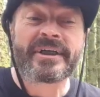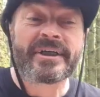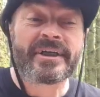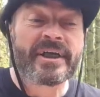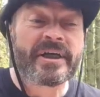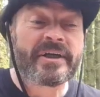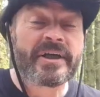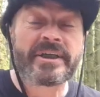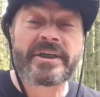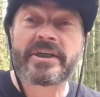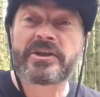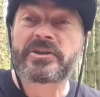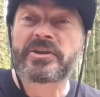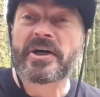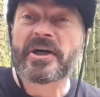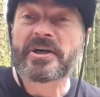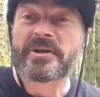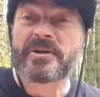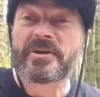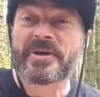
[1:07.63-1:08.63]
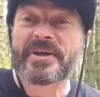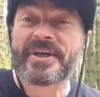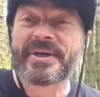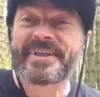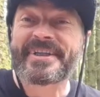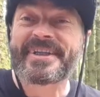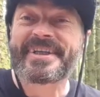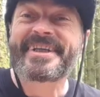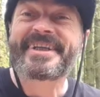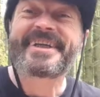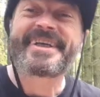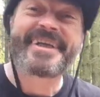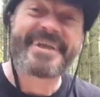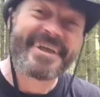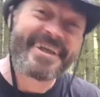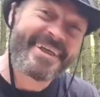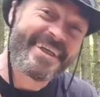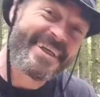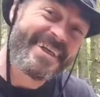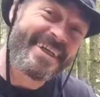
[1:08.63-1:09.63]
Get ready to start cooking.
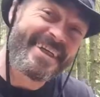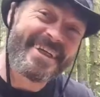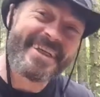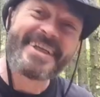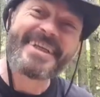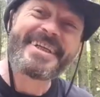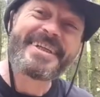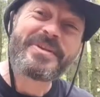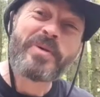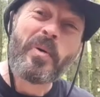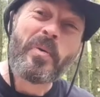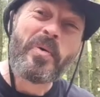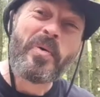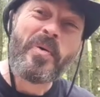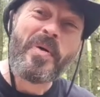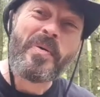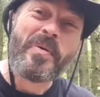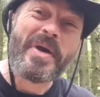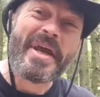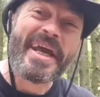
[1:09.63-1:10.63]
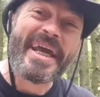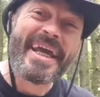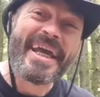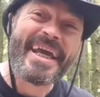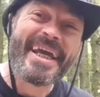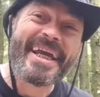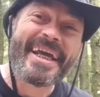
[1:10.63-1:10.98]
Don't go away.